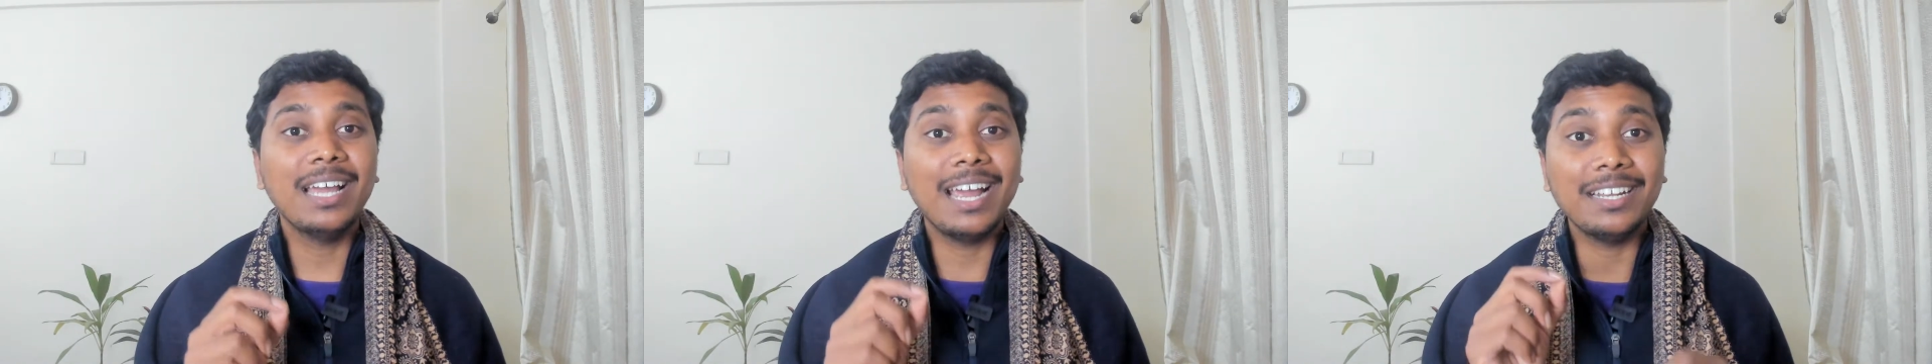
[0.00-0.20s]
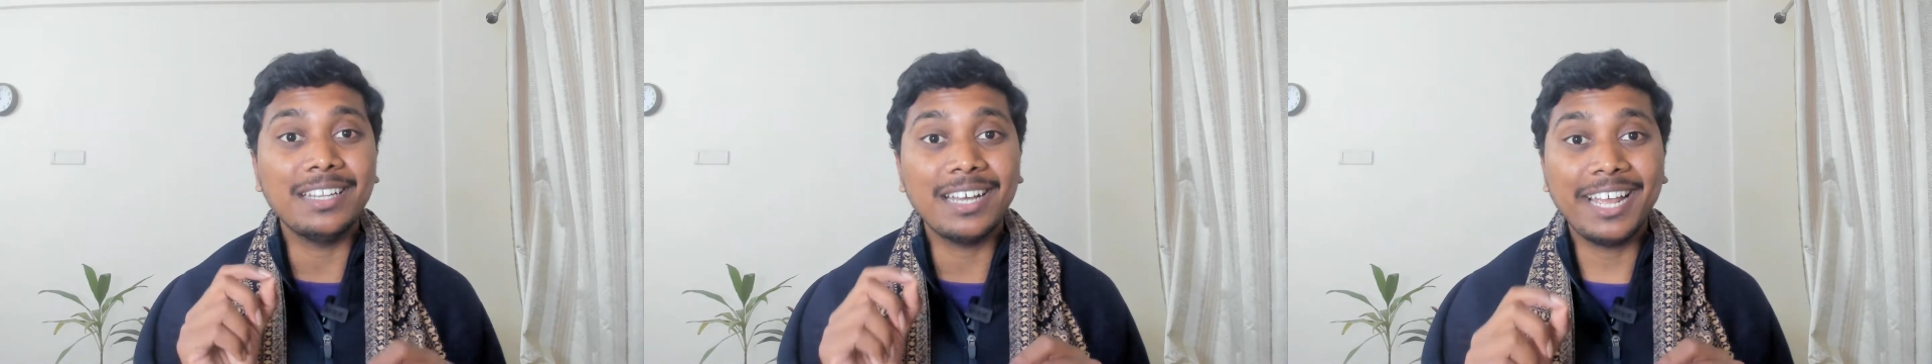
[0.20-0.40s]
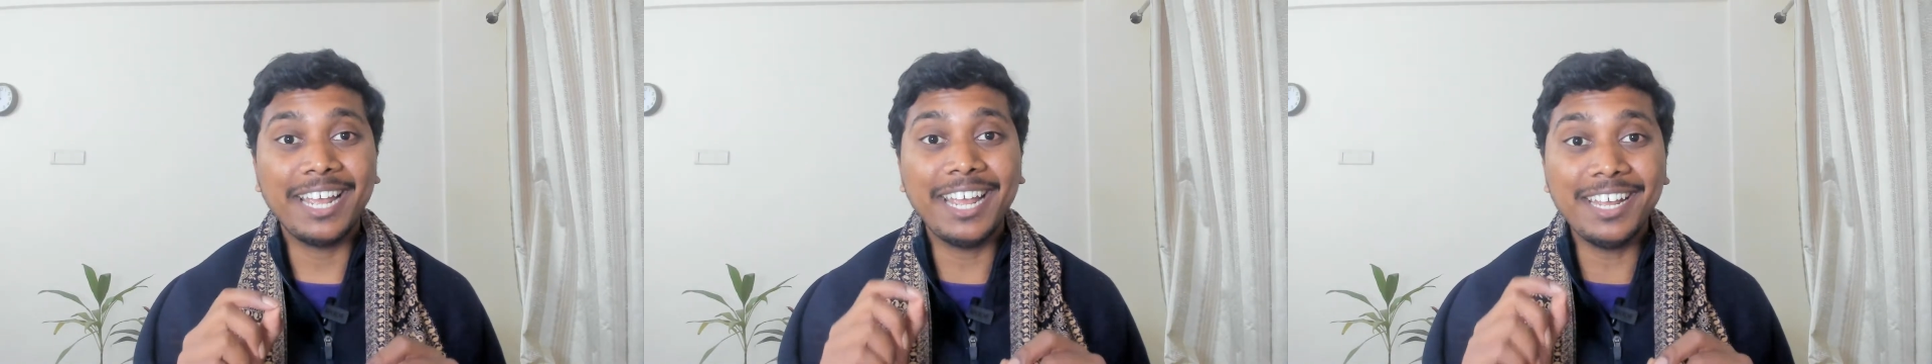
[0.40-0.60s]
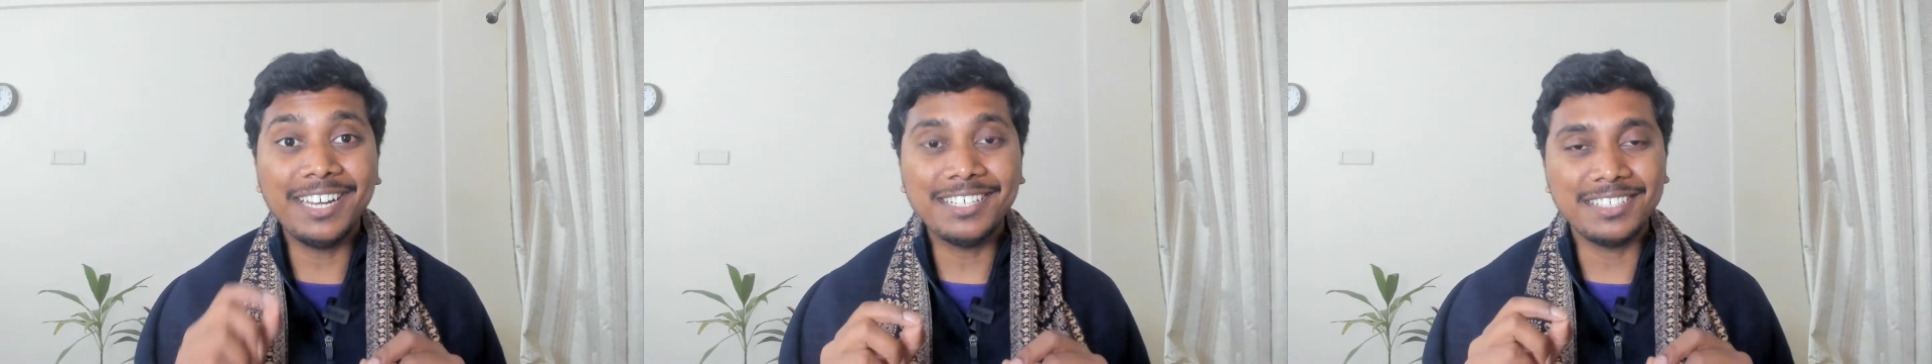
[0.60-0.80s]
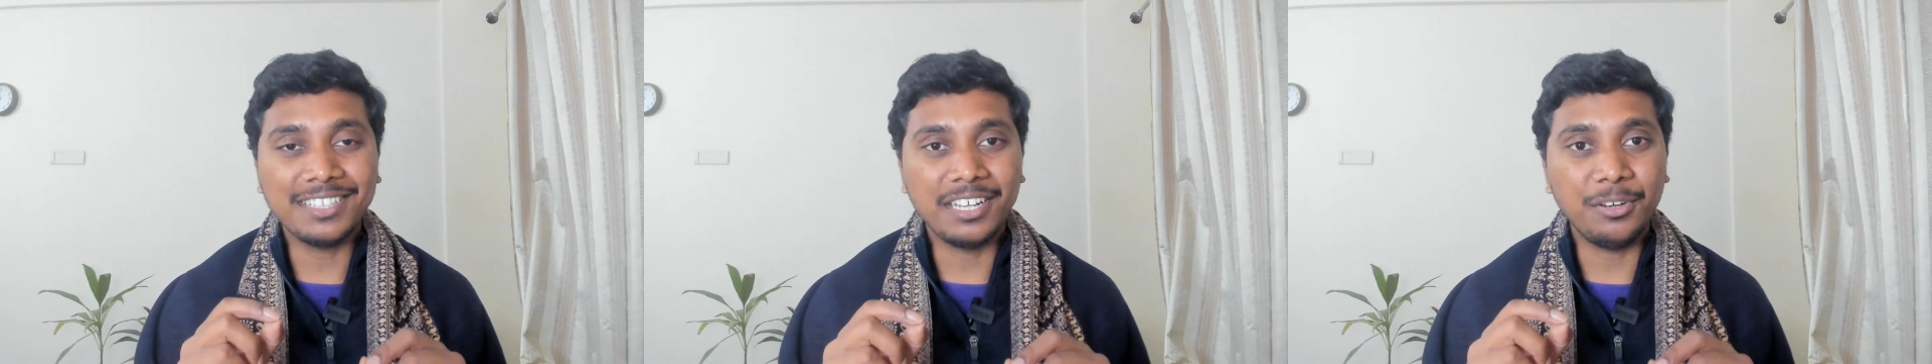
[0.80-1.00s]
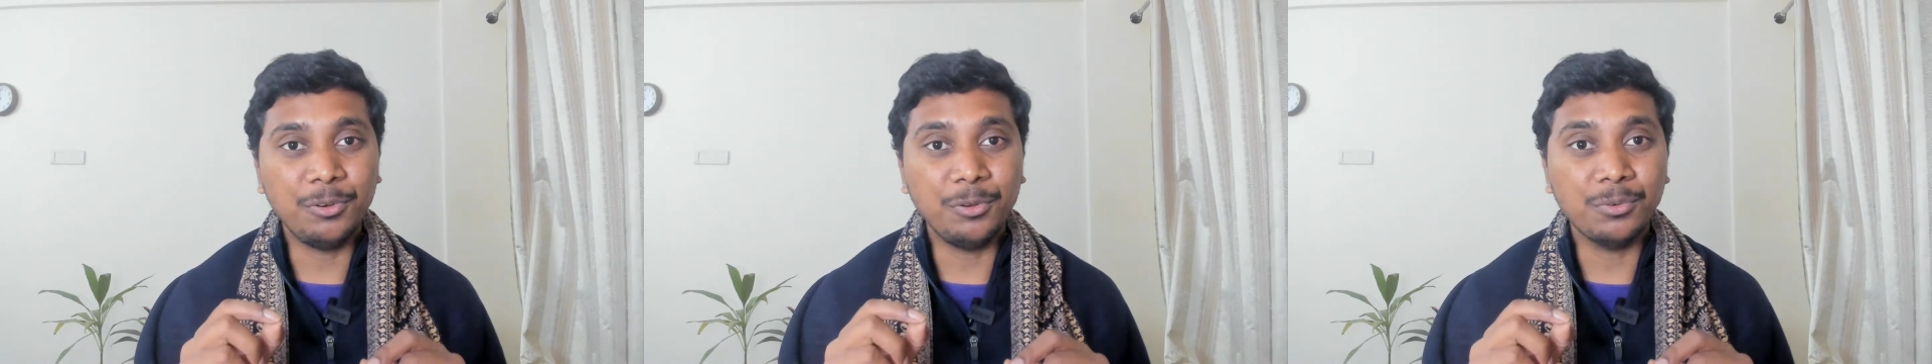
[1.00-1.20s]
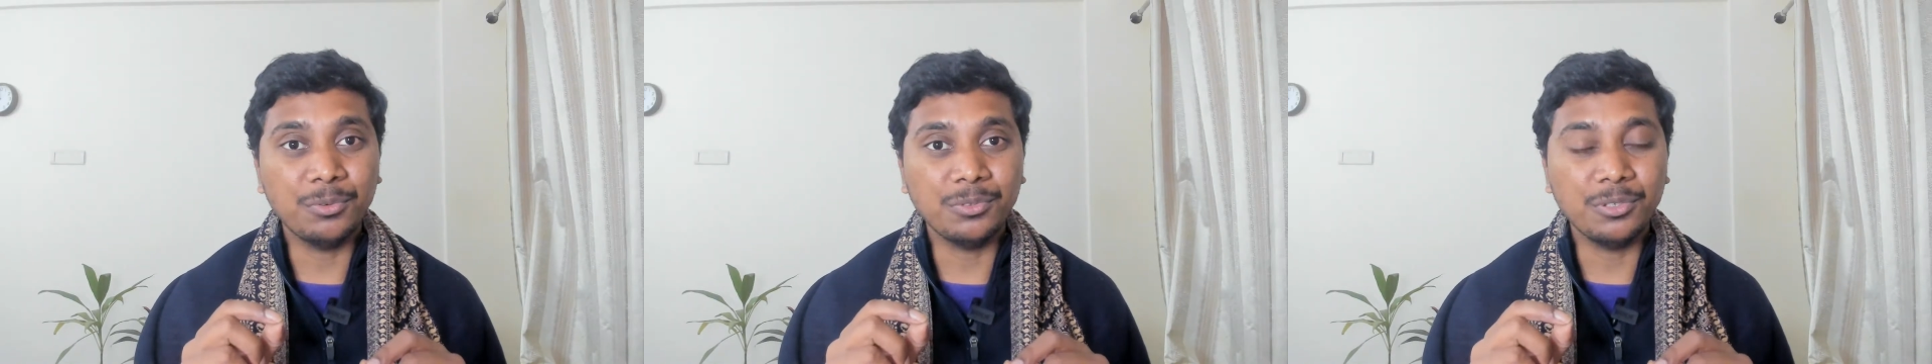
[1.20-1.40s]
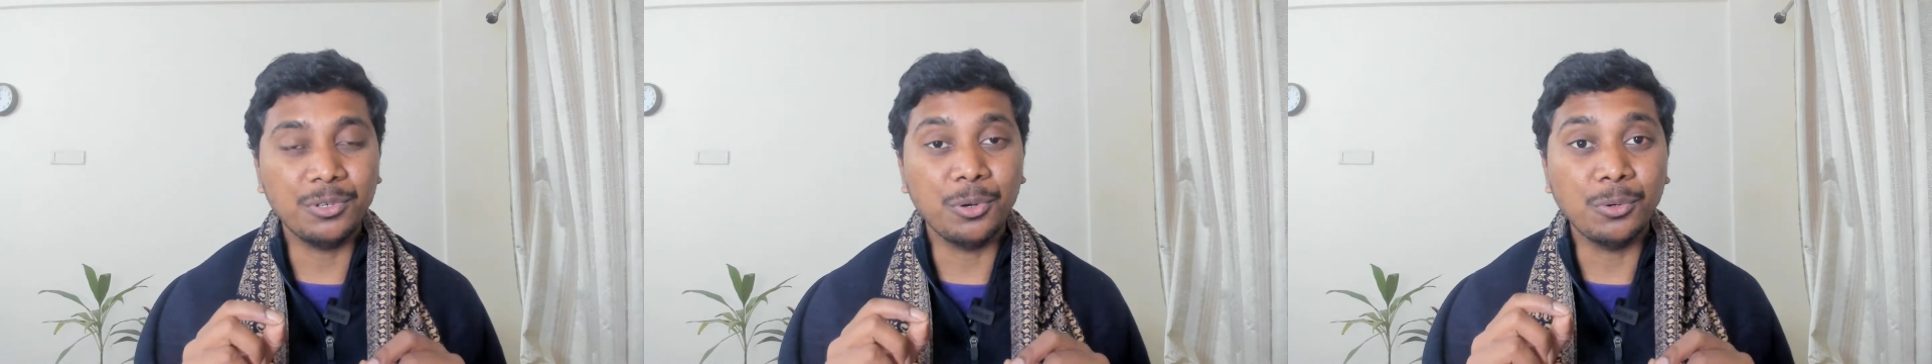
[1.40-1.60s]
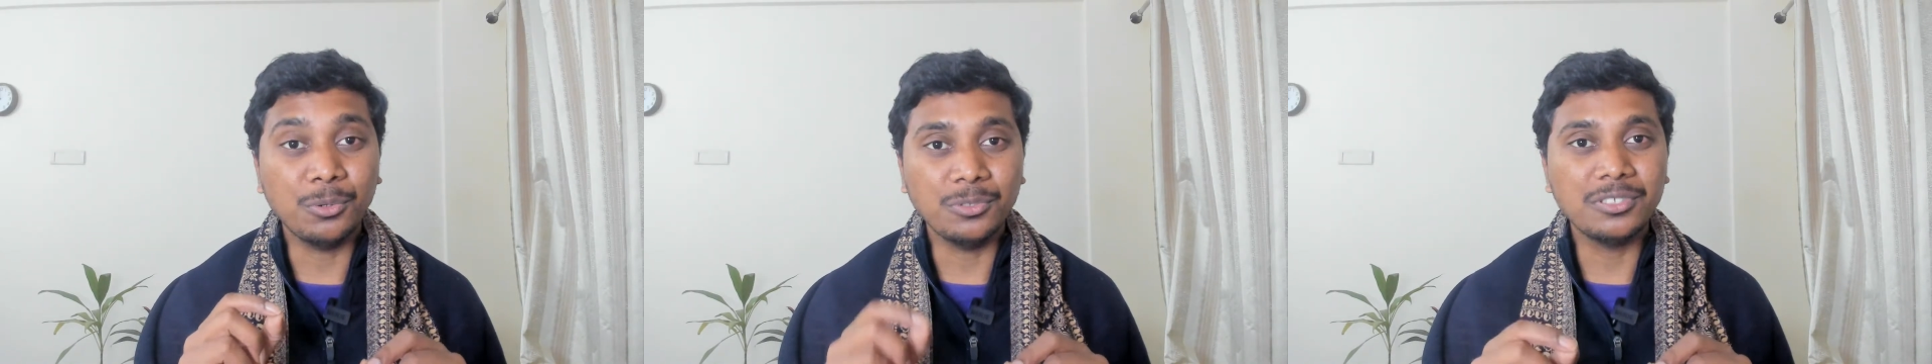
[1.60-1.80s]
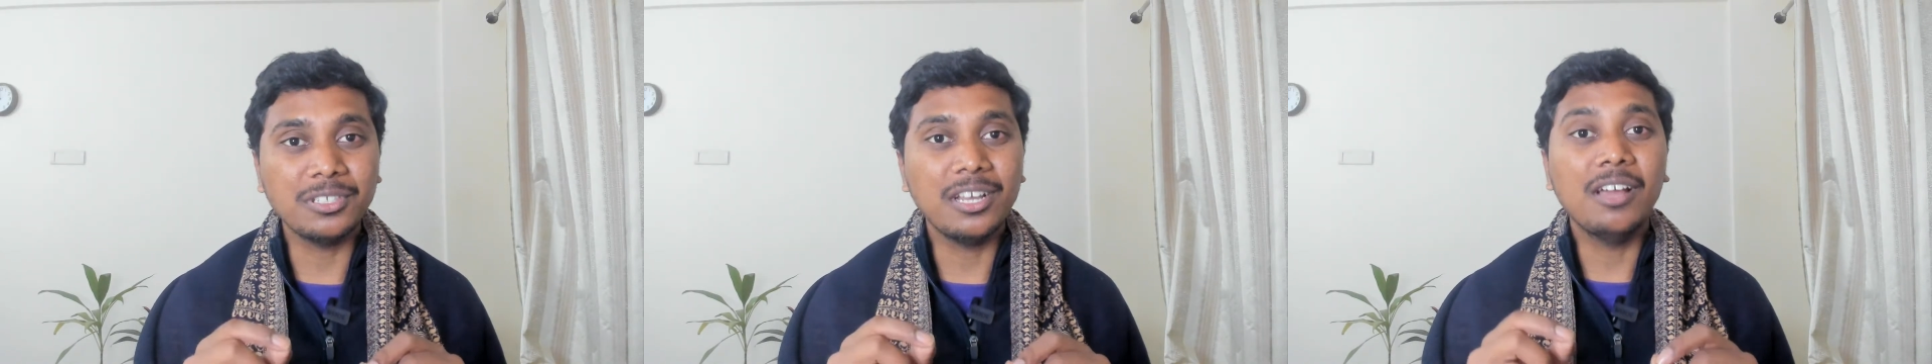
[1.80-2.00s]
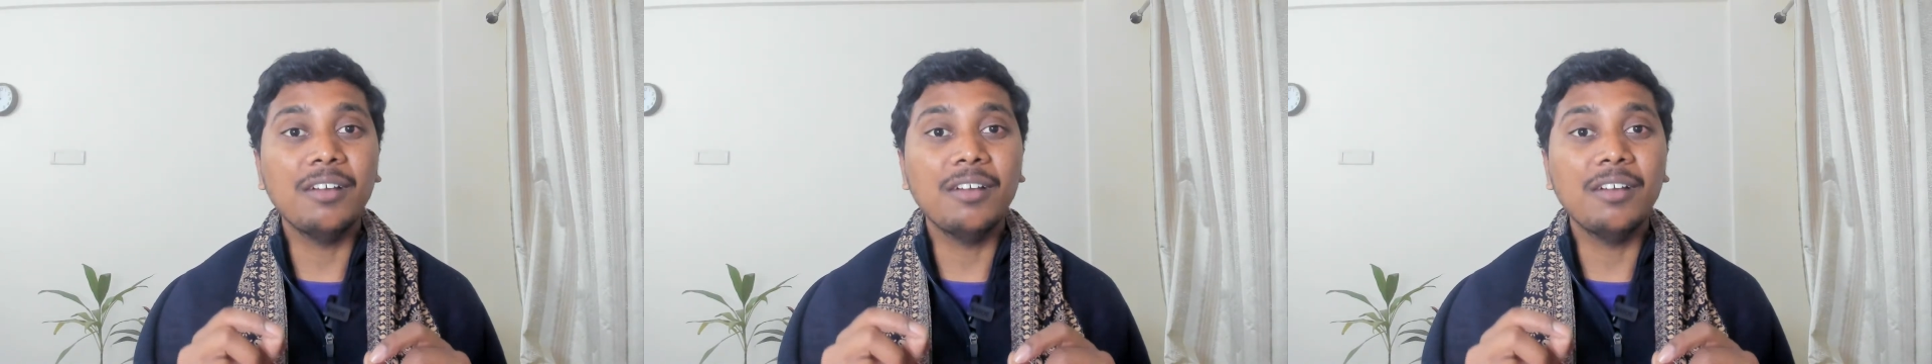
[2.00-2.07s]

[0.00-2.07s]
and the hairs in the nose